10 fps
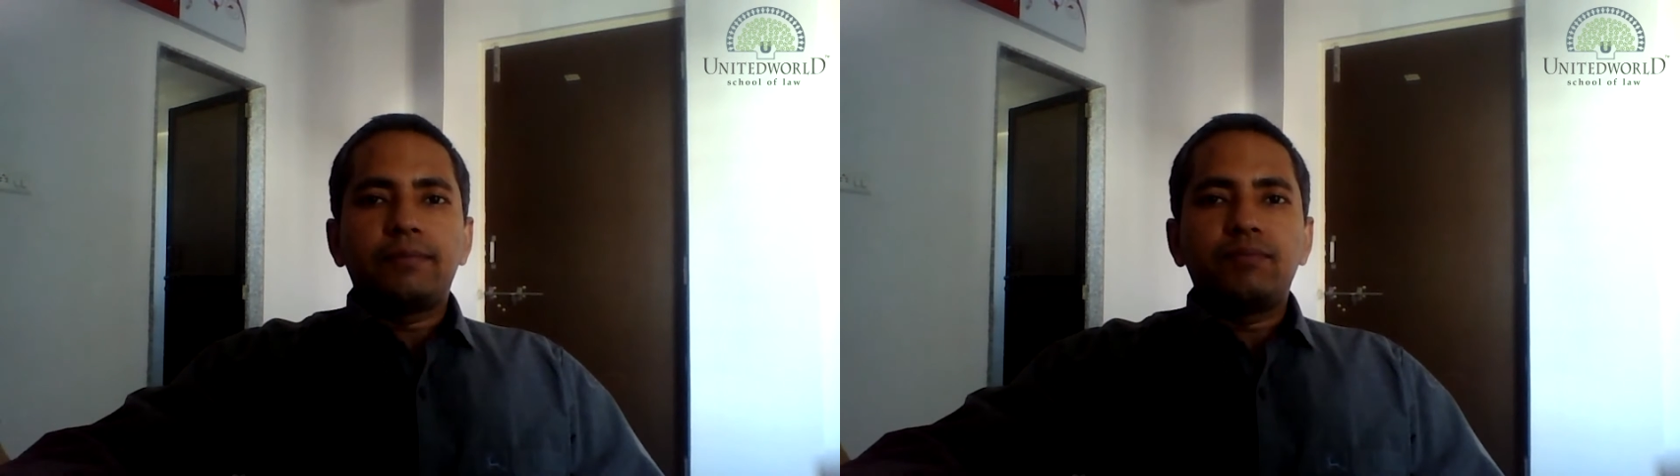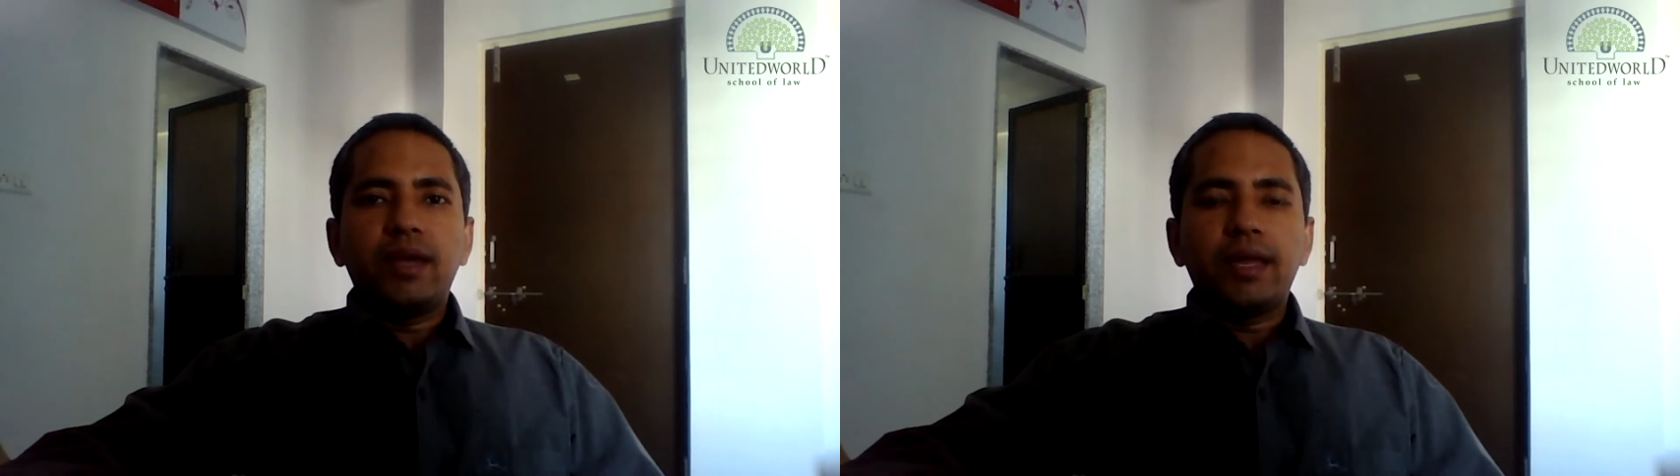
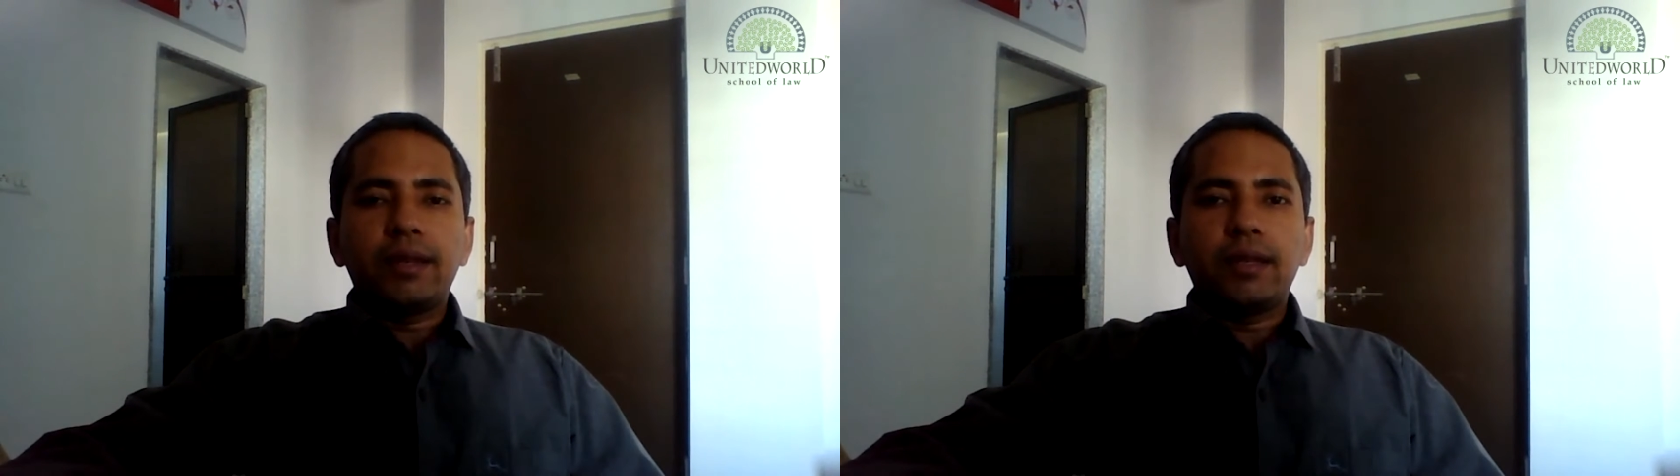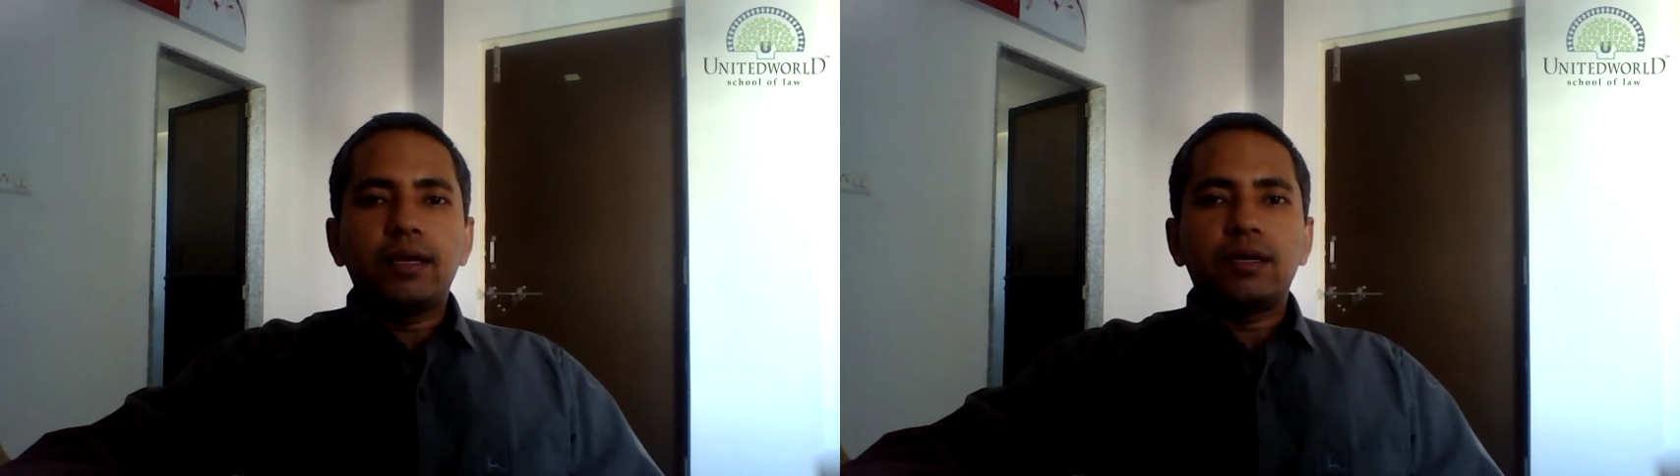
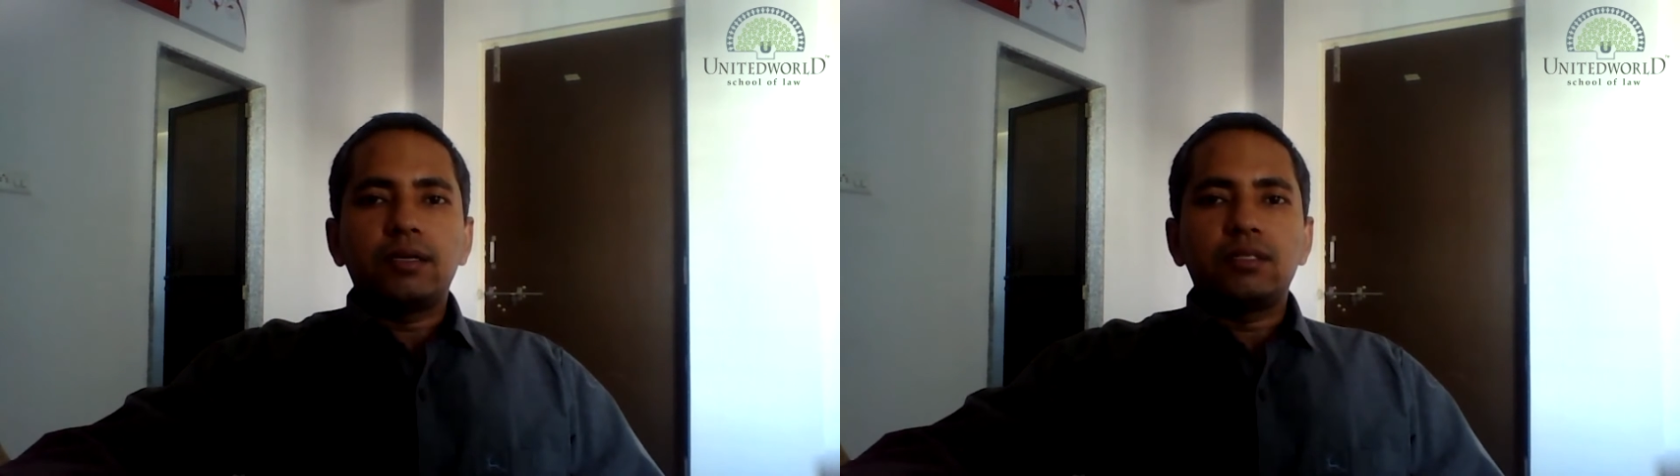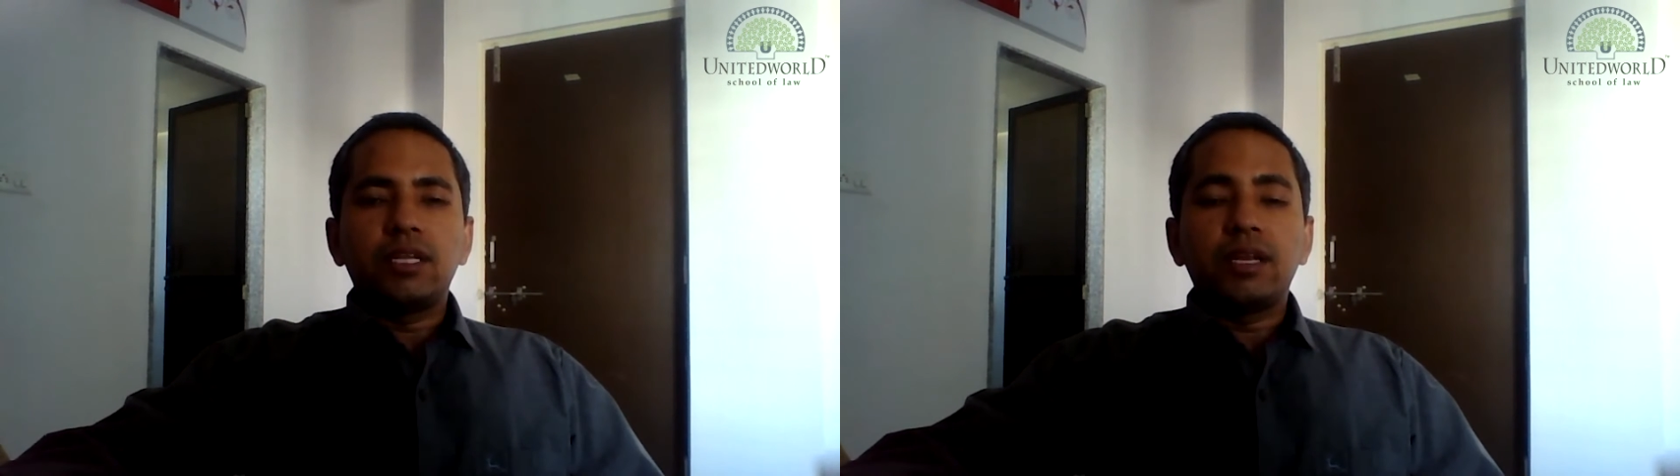Then
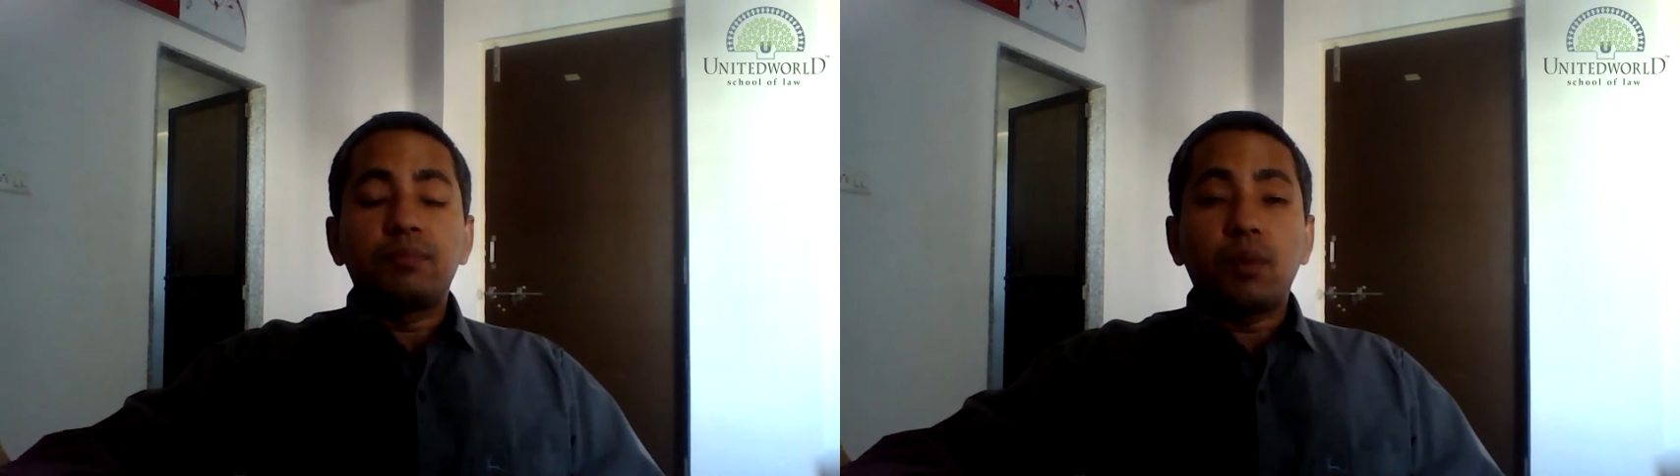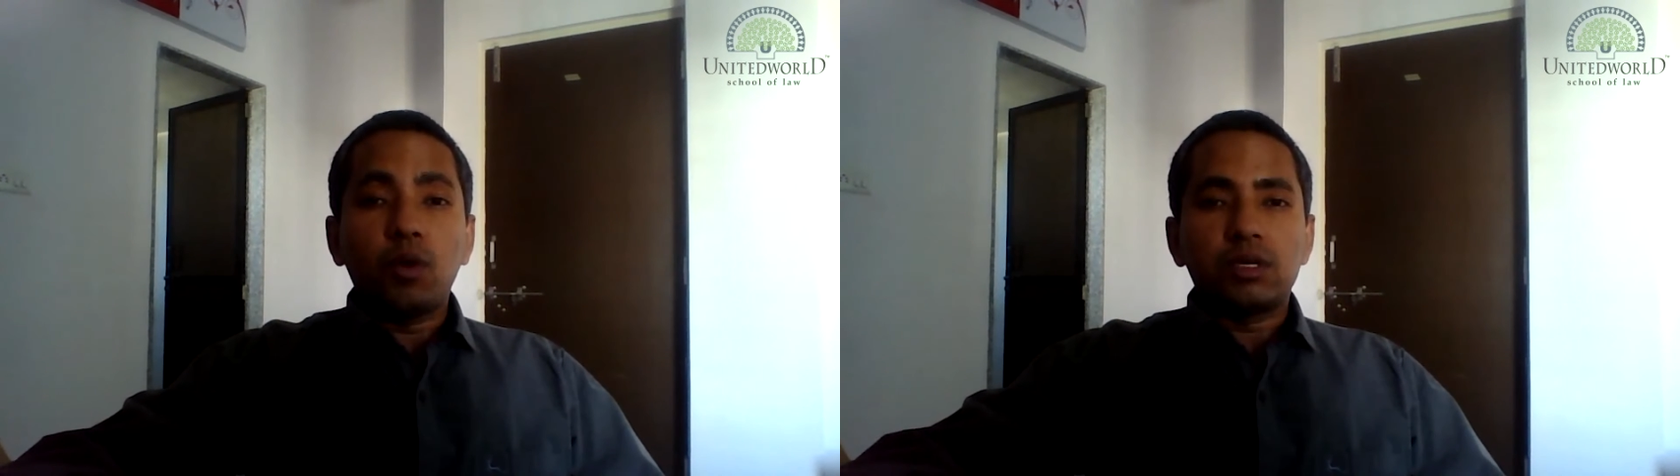the
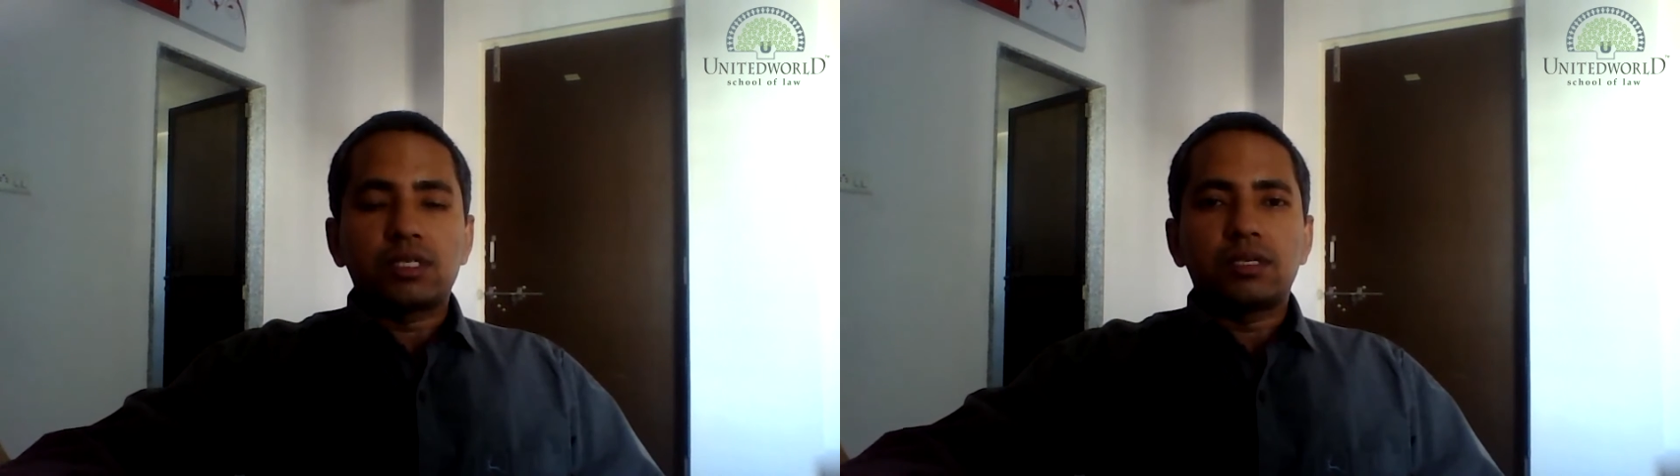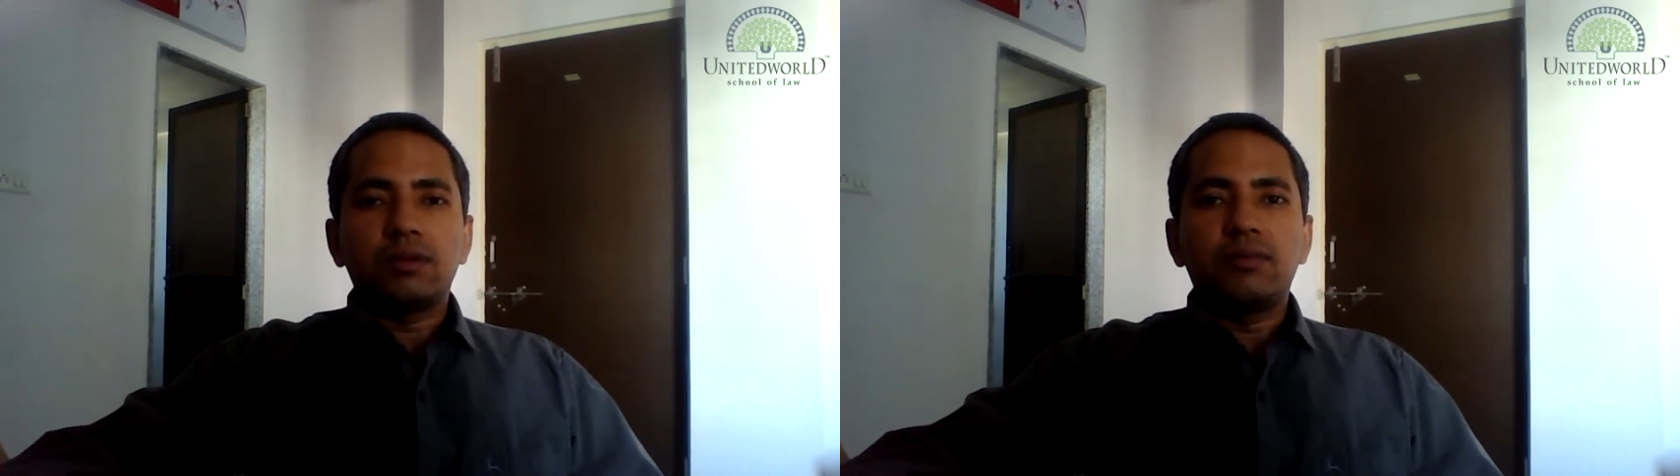reports,